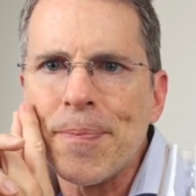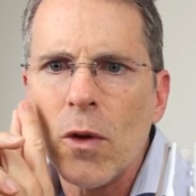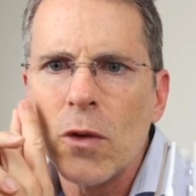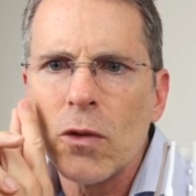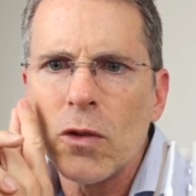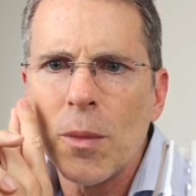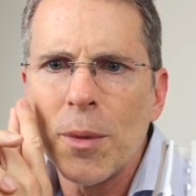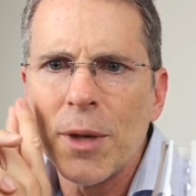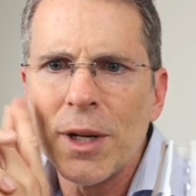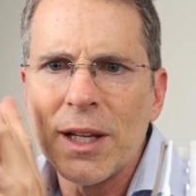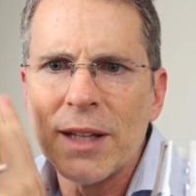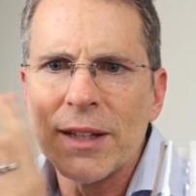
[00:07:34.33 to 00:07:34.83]

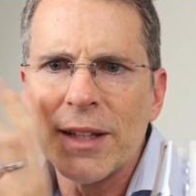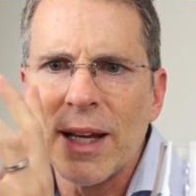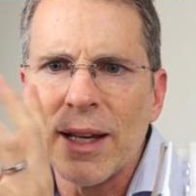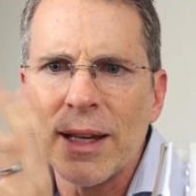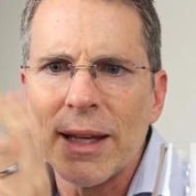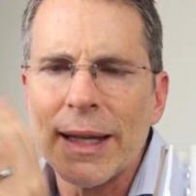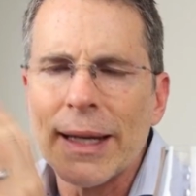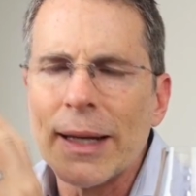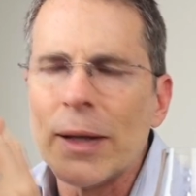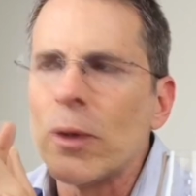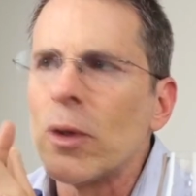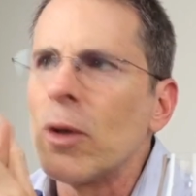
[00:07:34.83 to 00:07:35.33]
So I'm going to let that
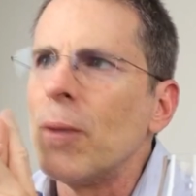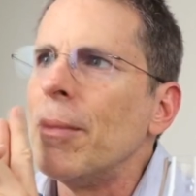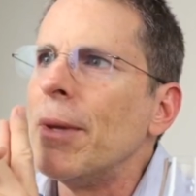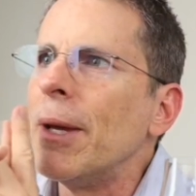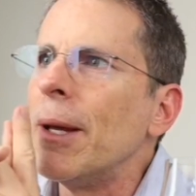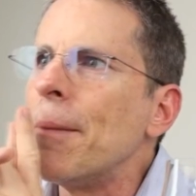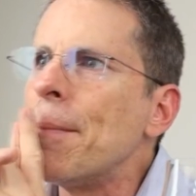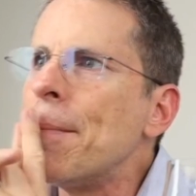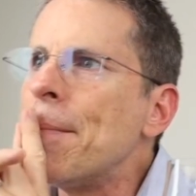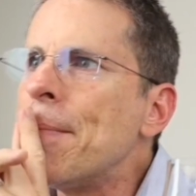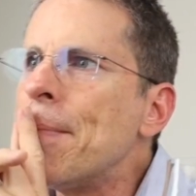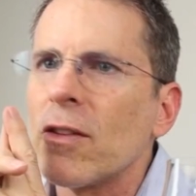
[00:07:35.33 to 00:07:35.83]
linger a
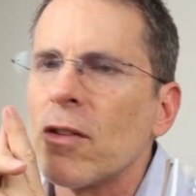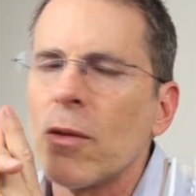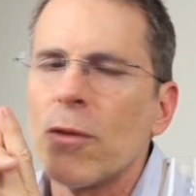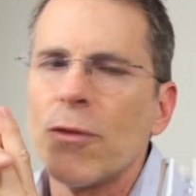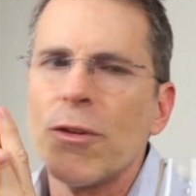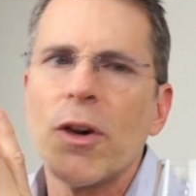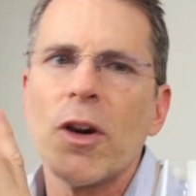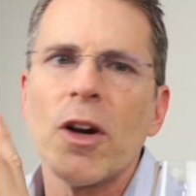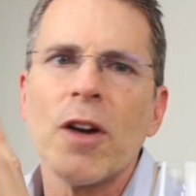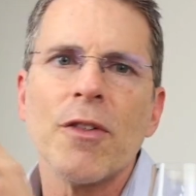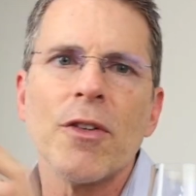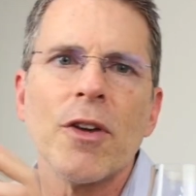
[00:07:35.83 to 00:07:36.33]
bit.
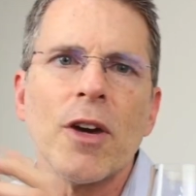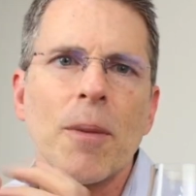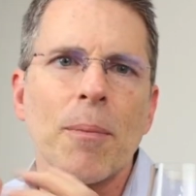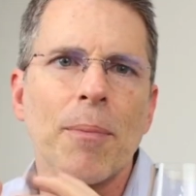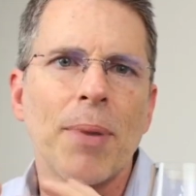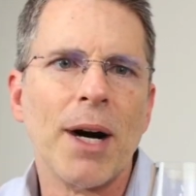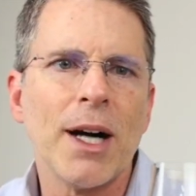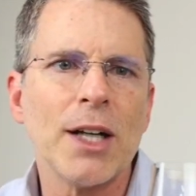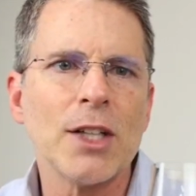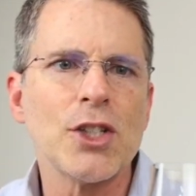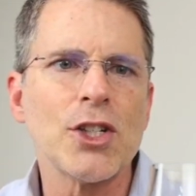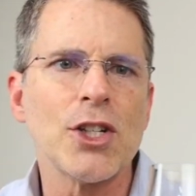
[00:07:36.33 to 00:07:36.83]
Very, very
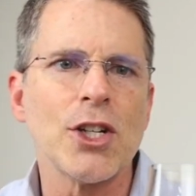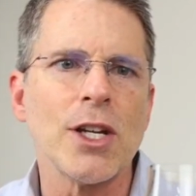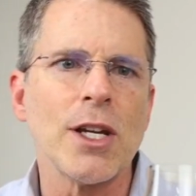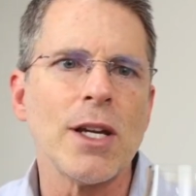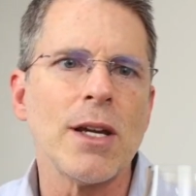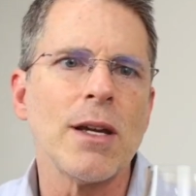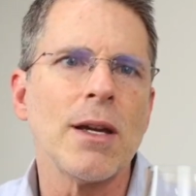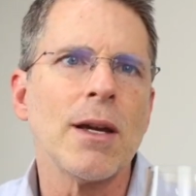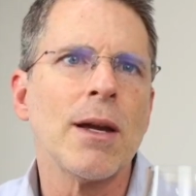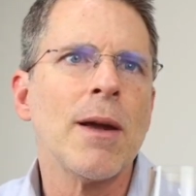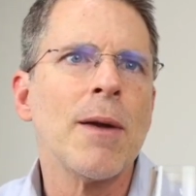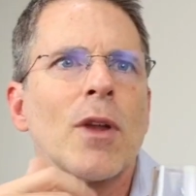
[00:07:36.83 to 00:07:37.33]

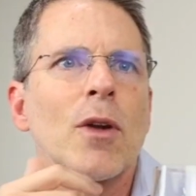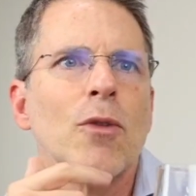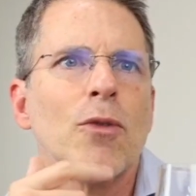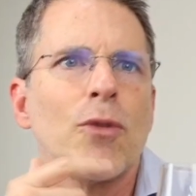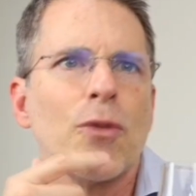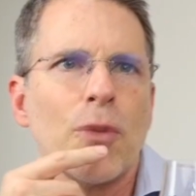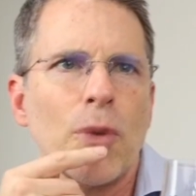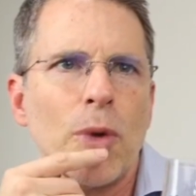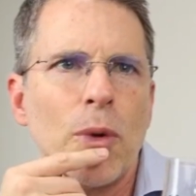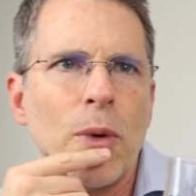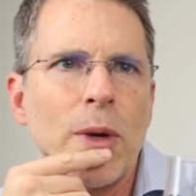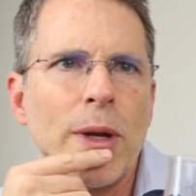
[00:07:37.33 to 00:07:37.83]
punchy,
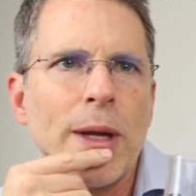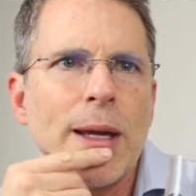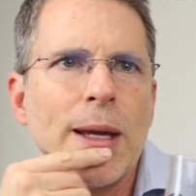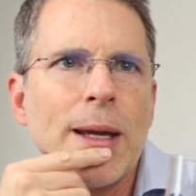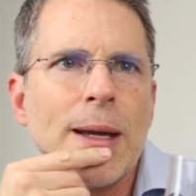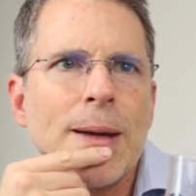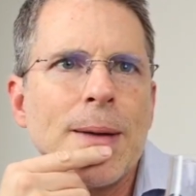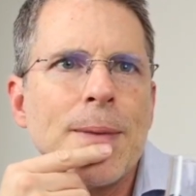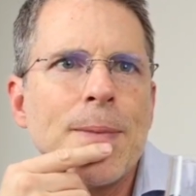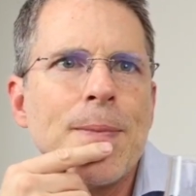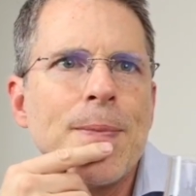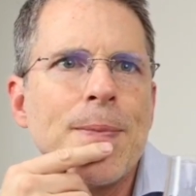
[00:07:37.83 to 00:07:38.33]

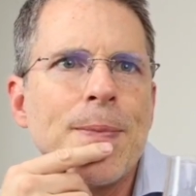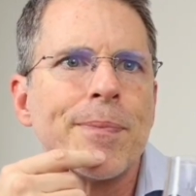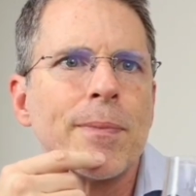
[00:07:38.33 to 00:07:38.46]
fruity.